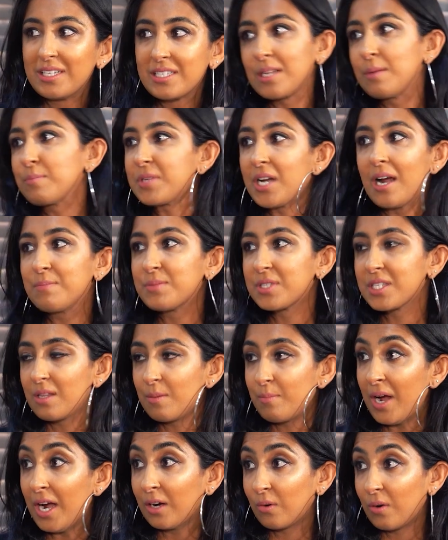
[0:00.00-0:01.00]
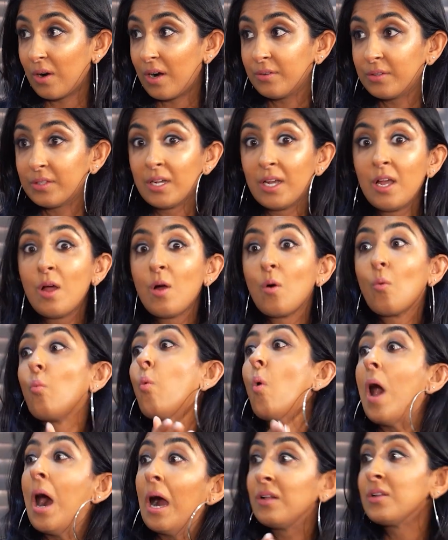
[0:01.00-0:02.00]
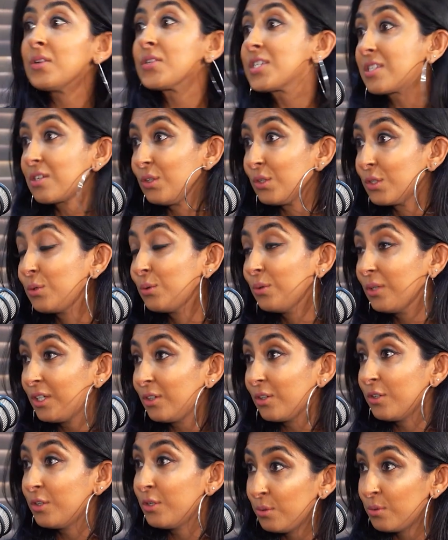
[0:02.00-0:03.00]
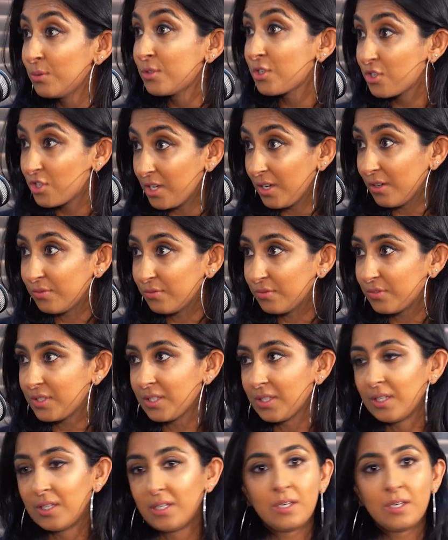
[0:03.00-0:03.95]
sometimes in the background while still doing your news shift? Yes.